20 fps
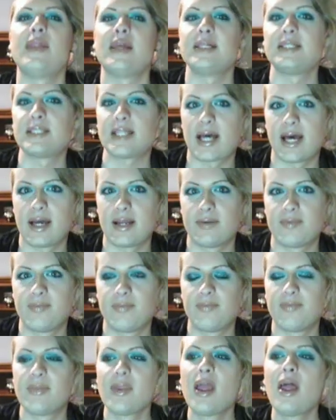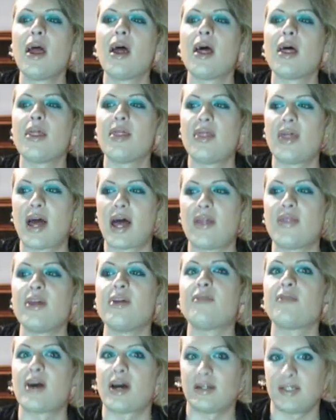they said that
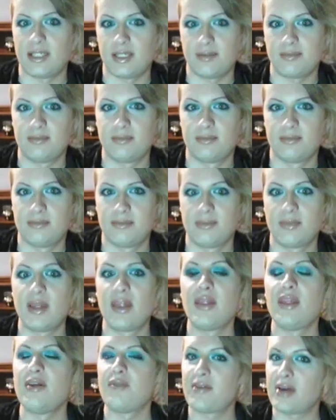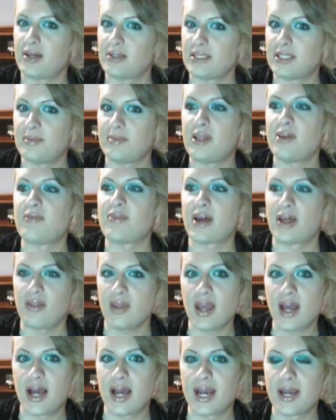they found him. They found him, they found
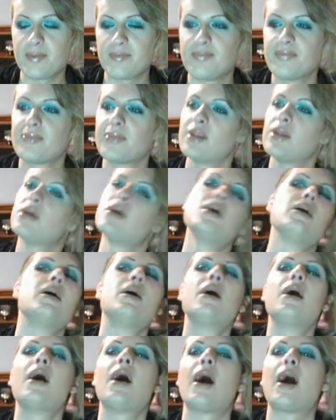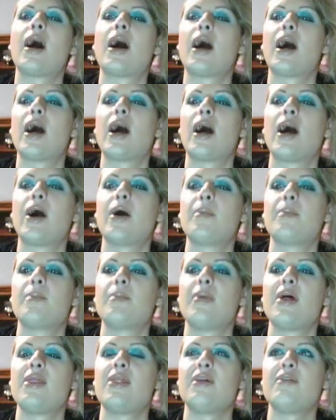the guy.
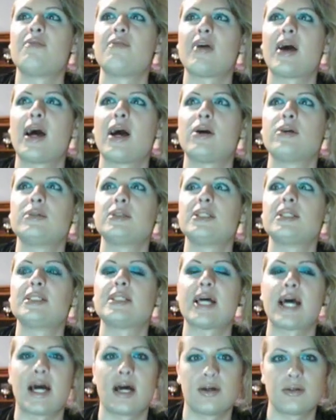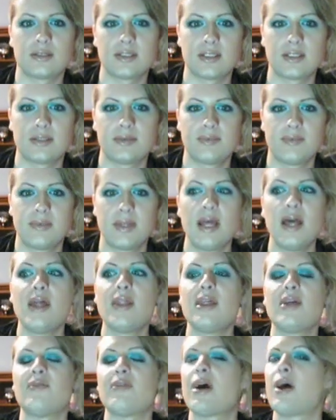Um, they found his house
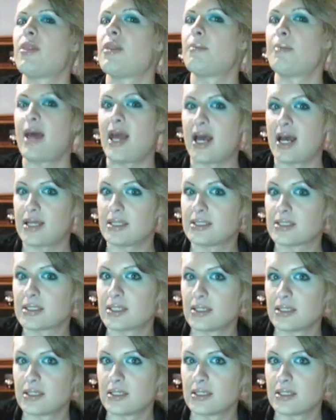they found the mask,